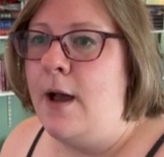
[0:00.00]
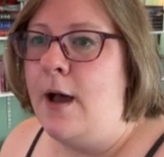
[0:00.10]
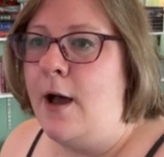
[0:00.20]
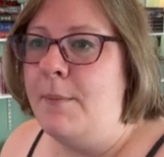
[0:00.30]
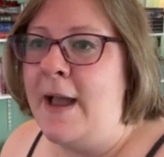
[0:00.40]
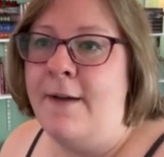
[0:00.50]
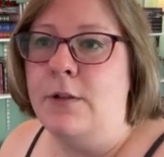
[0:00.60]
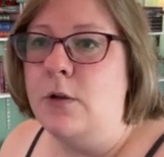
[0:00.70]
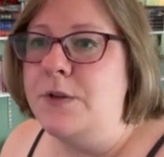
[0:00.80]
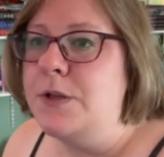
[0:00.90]
I have a
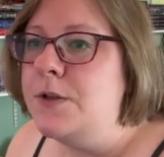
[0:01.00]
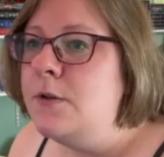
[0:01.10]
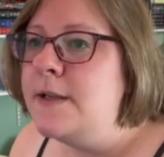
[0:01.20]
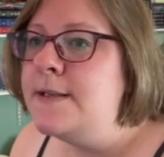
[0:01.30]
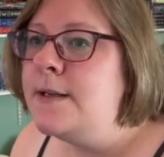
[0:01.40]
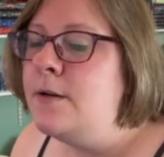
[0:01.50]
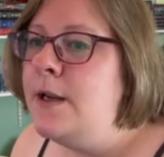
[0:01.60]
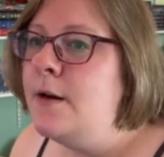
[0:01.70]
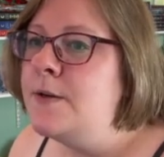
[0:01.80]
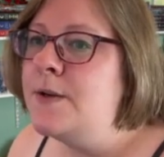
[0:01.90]
little to-do list down
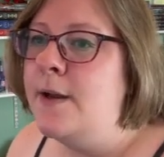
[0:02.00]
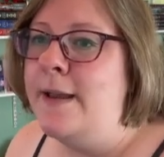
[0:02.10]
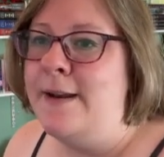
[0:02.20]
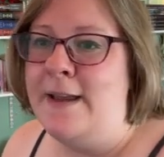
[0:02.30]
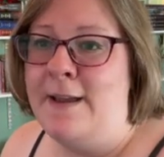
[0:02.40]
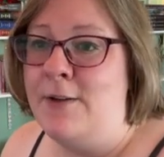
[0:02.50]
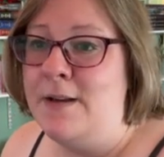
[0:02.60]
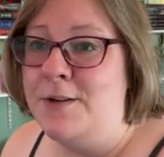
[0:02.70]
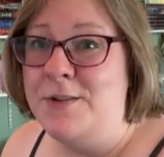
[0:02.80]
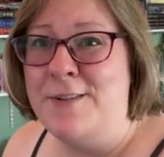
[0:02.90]
here, and I have it
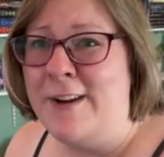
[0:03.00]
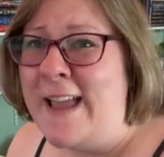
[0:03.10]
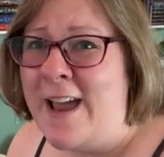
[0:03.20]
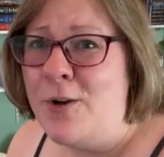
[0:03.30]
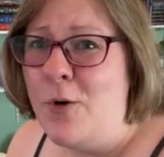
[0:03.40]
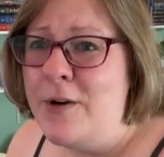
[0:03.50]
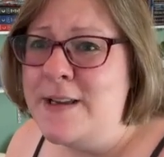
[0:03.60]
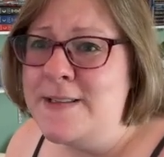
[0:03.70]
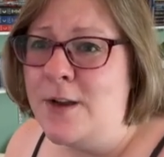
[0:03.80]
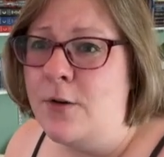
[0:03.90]
under different
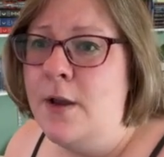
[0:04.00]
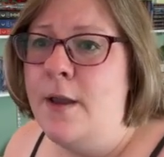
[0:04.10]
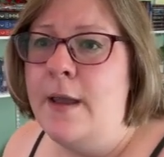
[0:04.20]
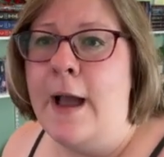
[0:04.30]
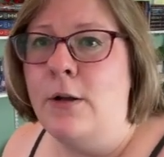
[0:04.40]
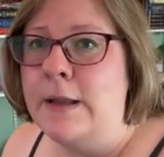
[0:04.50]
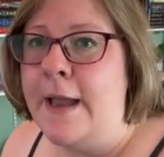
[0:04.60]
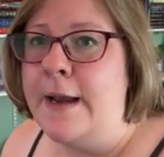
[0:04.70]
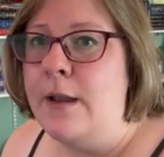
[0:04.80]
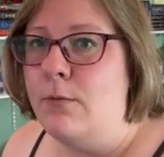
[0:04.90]
categories. So
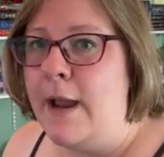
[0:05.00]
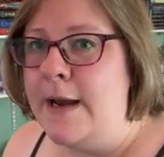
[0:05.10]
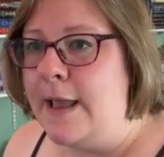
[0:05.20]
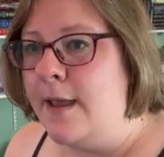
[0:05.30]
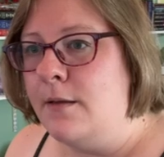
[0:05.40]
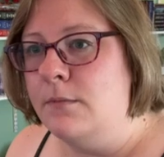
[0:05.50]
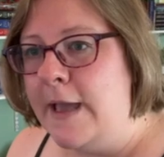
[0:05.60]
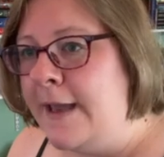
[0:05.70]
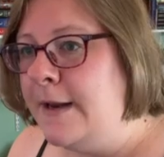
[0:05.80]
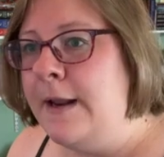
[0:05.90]
outlining, writing,
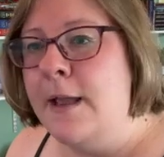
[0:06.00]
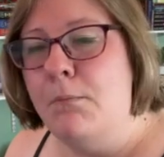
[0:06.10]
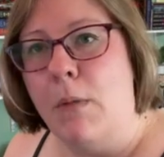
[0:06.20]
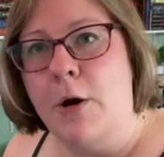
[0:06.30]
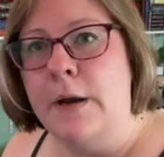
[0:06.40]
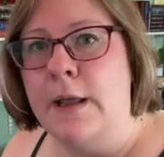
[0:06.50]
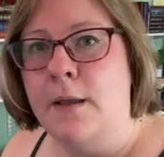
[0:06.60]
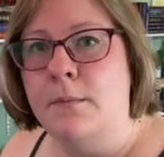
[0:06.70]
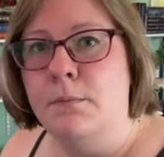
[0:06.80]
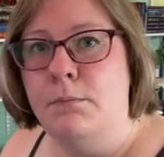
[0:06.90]
editing,
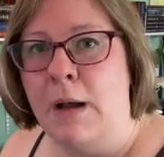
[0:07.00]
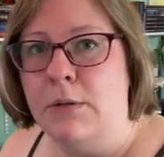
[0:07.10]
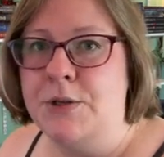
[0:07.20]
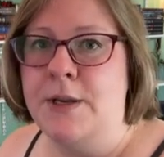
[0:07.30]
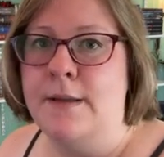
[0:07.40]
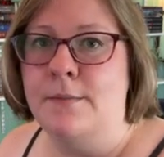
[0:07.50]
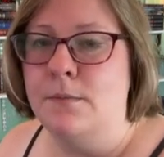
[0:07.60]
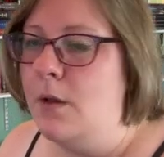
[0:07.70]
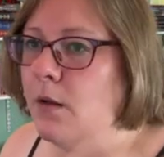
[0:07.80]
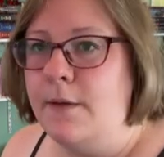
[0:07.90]
marketing, publishing,
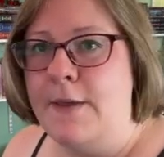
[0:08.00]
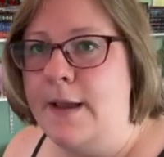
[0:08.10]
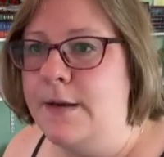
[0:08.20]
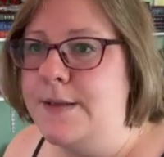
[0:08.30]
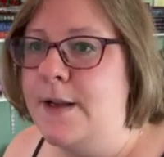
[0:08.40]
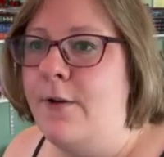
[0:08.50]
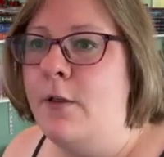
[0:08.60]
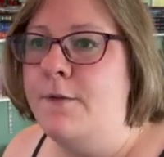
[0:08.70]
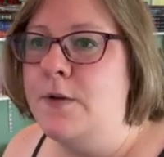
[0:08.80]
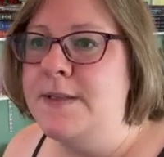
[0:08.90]
all of that kind of stuff.
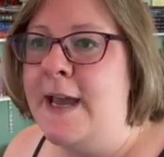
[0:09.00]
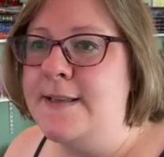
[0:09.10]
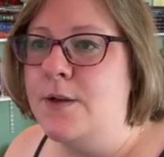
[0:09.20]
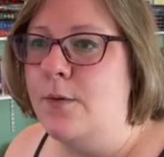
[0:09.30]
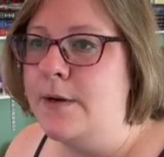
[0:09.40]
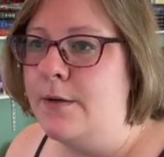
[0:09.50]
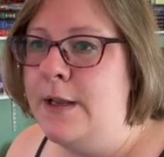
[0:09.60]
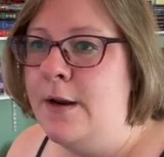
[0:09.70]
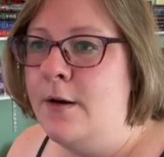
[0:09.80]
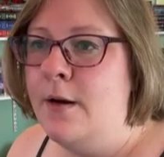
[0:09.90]
All of those tasks go down here.